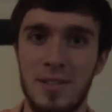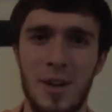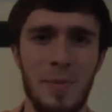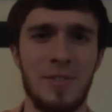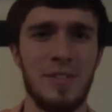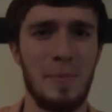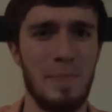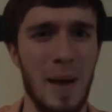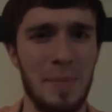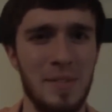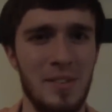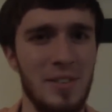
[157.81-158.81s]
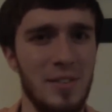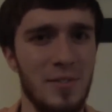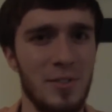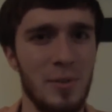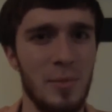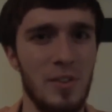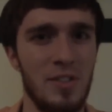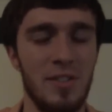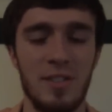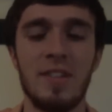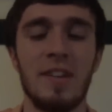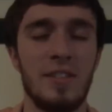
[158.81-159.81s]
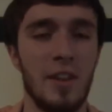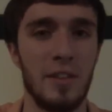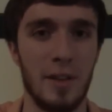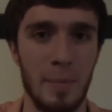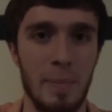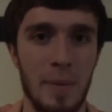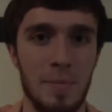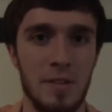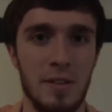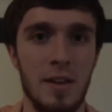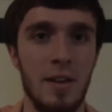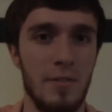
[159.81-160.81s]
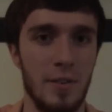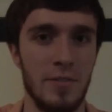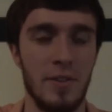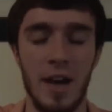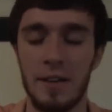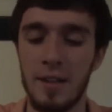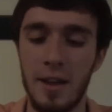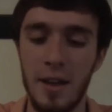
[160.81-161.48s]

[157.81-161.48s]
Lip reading: I almost said Pepsi for some reason. This tastes nothing like Pepsi. Fun fact.